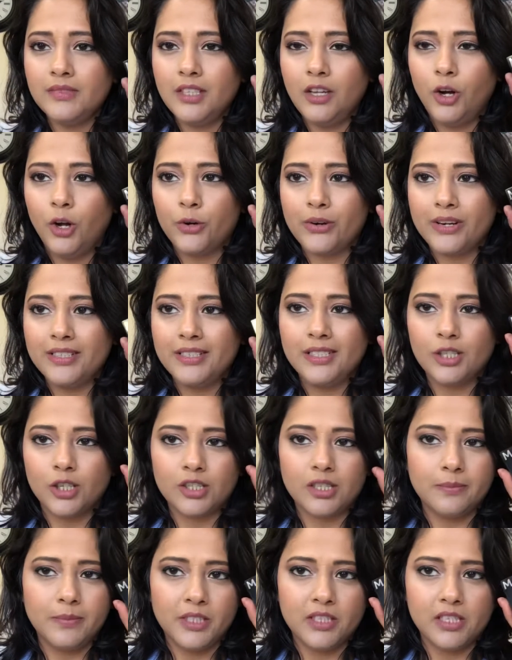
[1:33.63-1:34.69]
Already
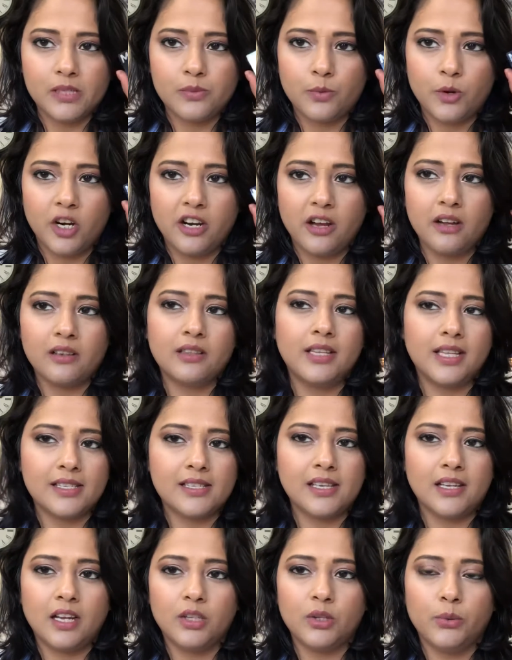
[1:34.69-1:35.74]
talked about this product. That's
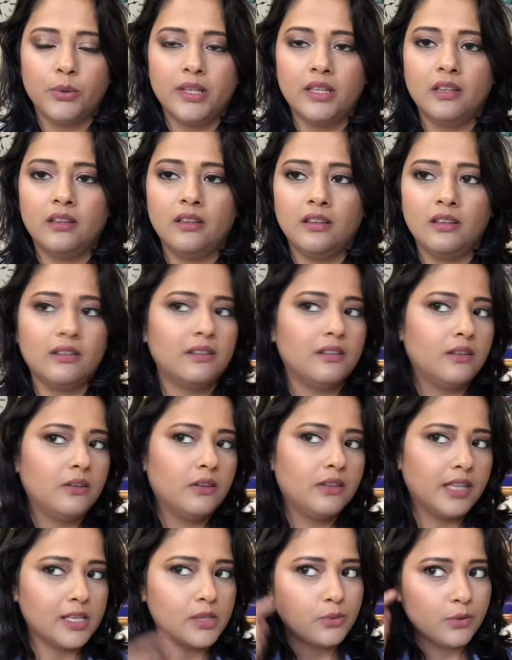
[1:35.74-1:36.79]
another one.
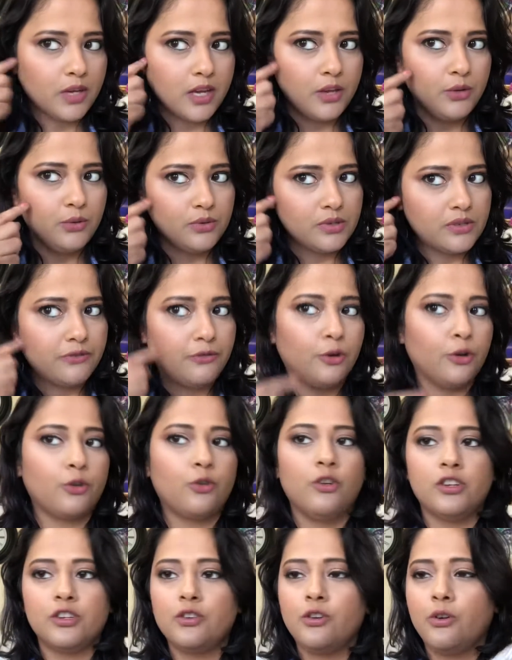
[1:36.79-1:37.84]
That's what I used for
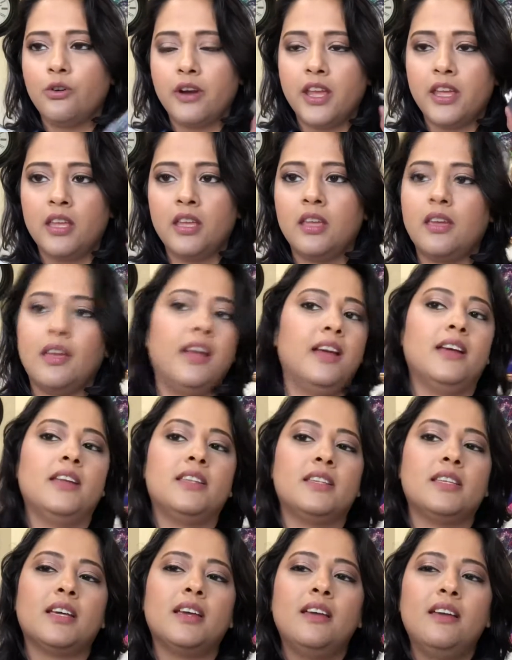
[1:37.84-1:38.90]
contouring
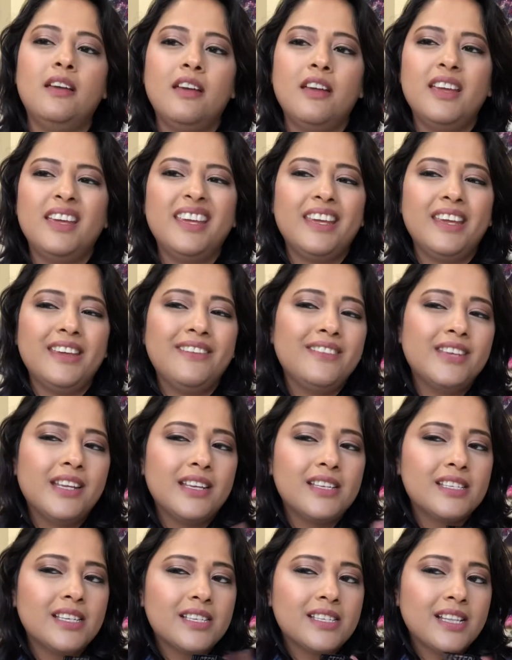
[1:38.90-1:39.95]
and even
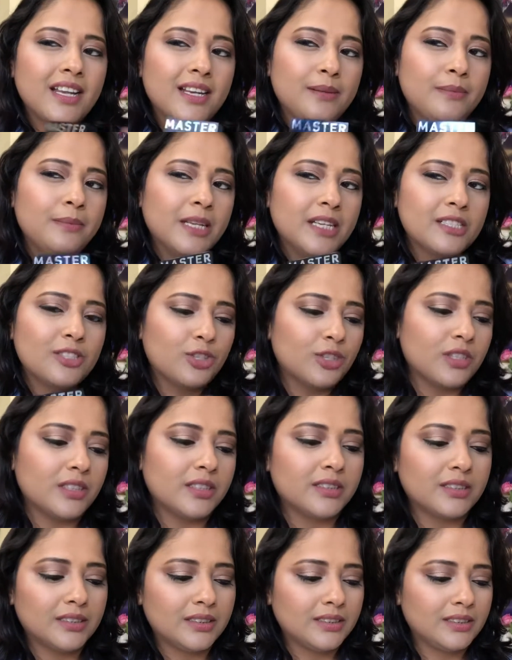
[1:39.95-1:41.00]
as a slight blusher.
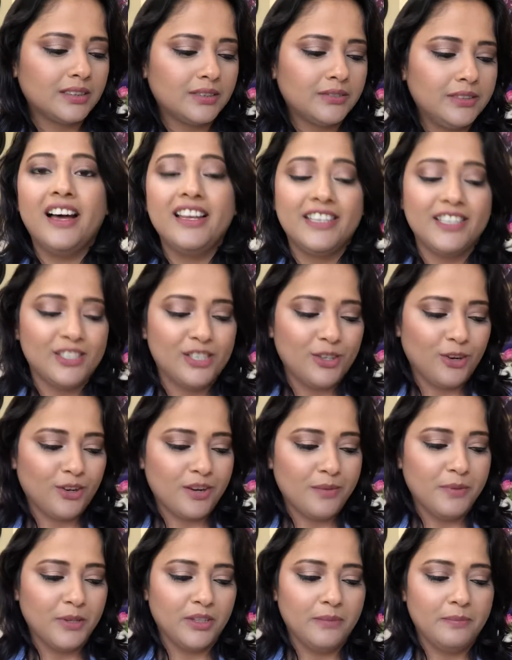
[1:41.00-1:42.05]
I didn't talk
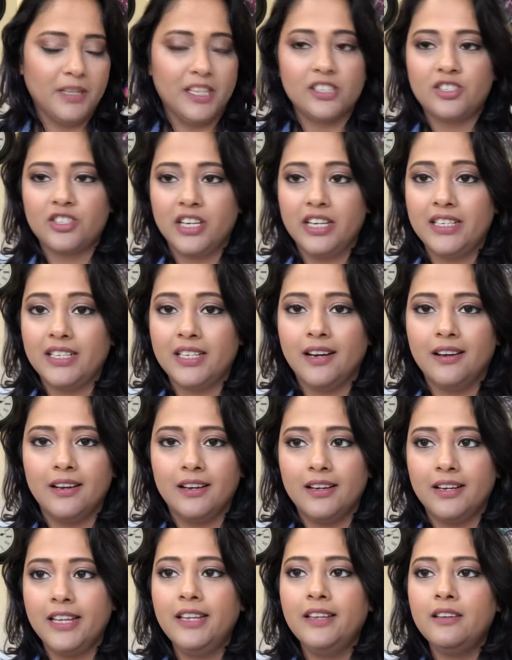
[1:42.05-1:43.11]
about the blush
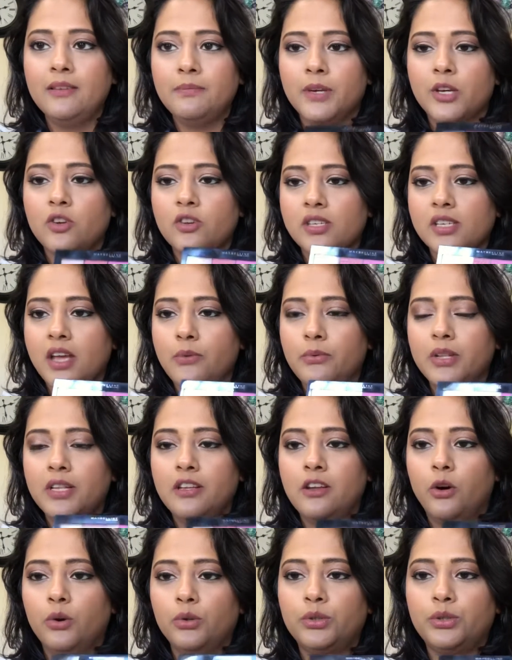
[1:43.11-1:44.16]
entirely because I will
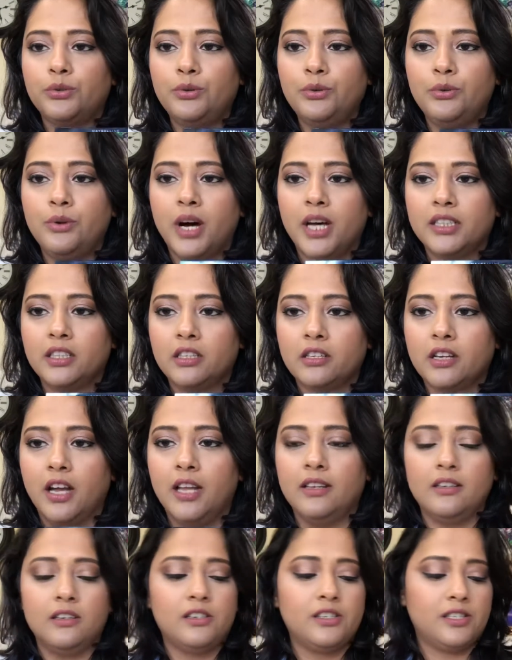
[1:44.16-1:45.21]
go through other
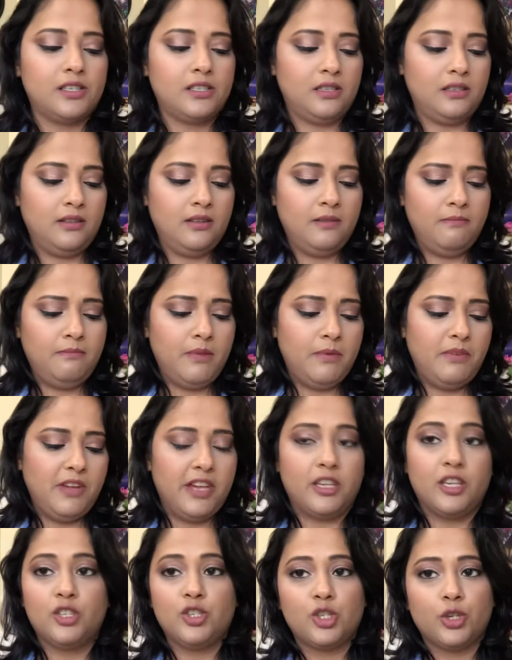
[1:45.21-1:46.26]
colors. Maybe I
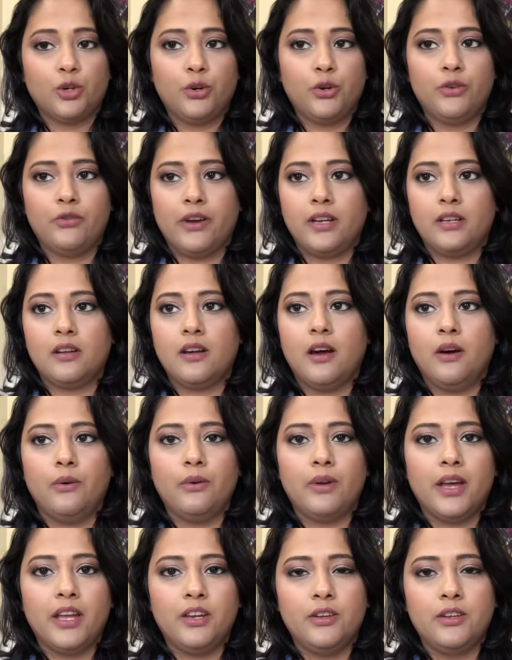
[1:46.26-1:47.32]
can show you right now
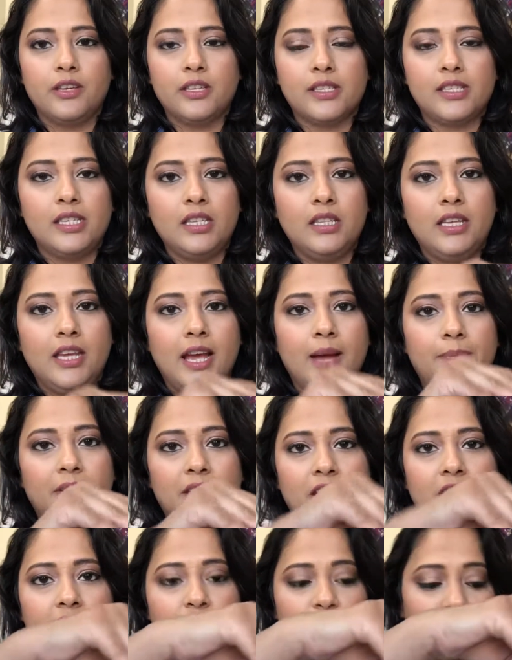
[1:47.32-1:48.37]
and you can see the
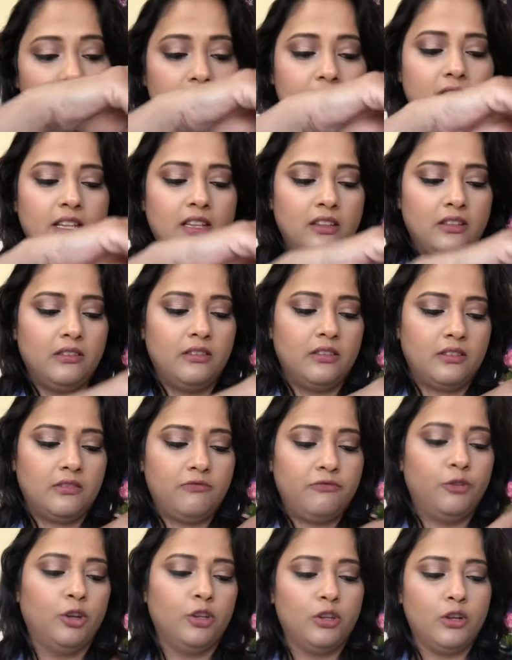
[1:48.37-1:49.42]
application in
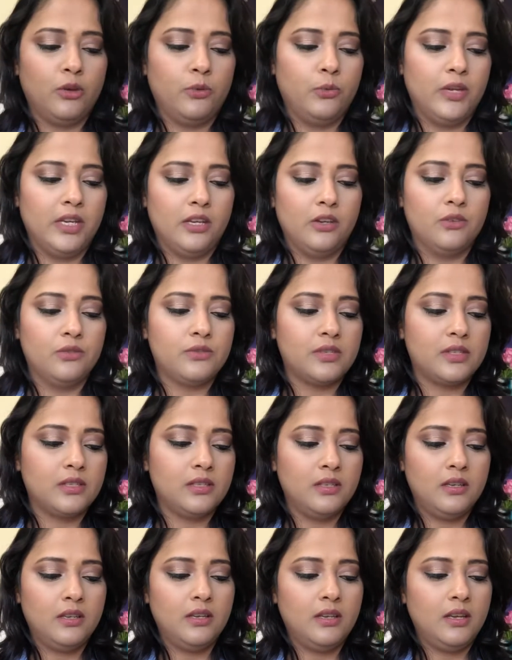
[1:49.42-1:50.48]
following videos.
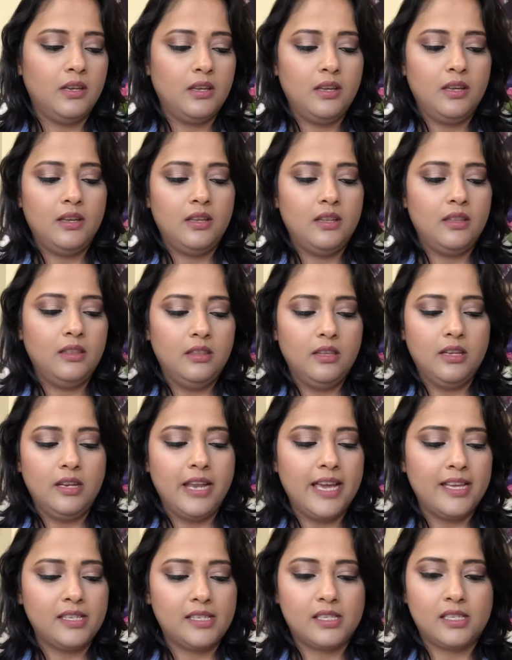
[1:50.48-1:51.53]
The
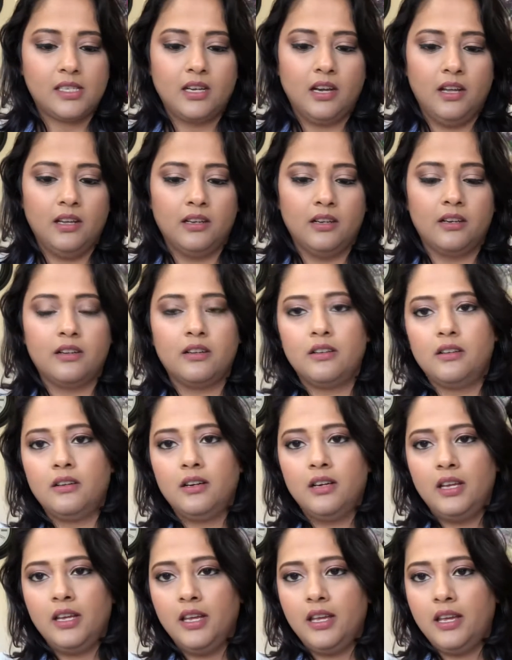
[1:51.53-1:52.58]
next color
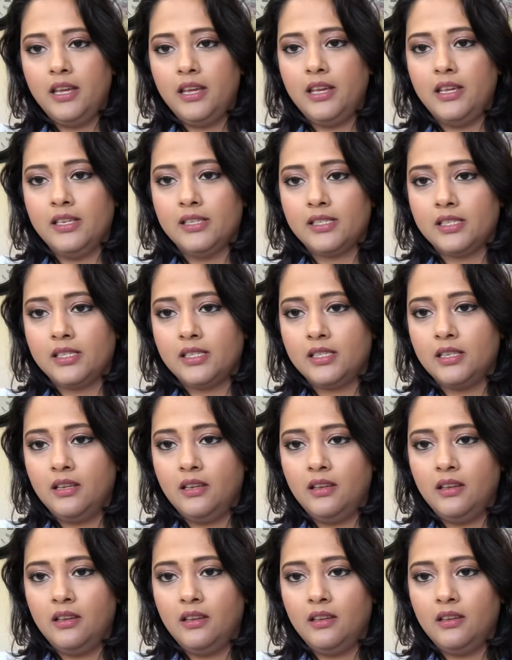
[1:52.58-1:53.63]
is
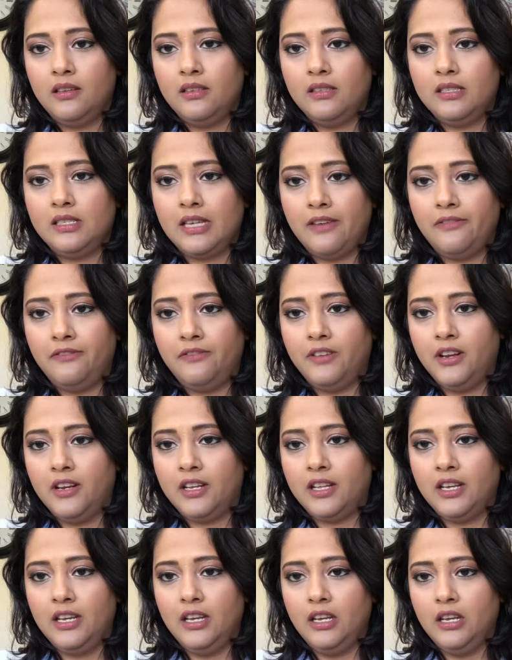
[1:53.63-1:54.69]

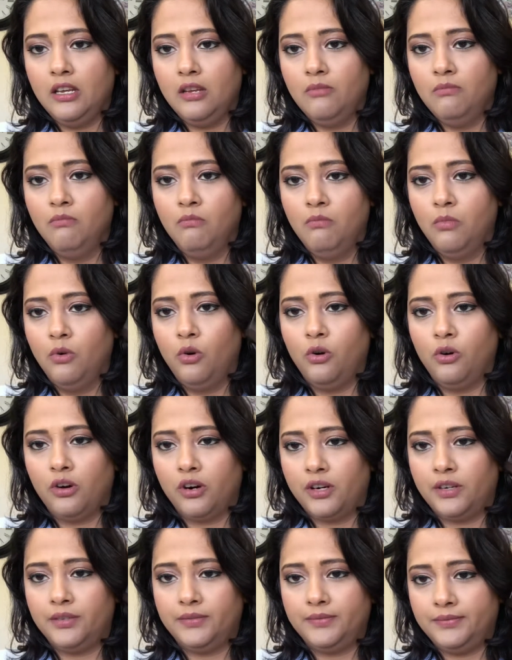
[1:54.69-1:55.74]
definitely
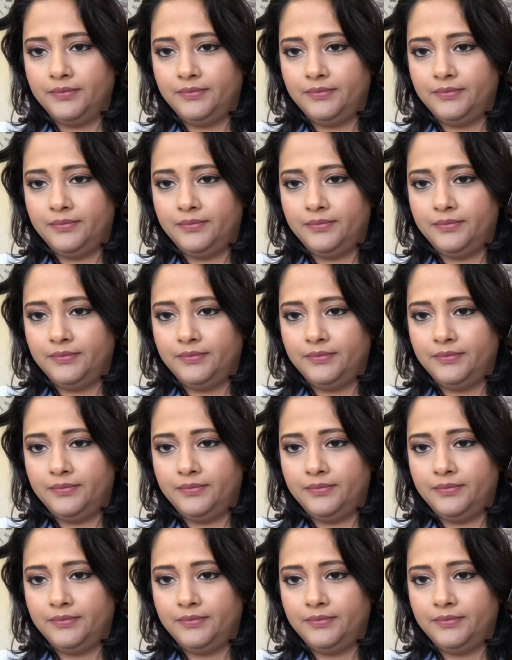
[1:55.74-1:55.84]
more...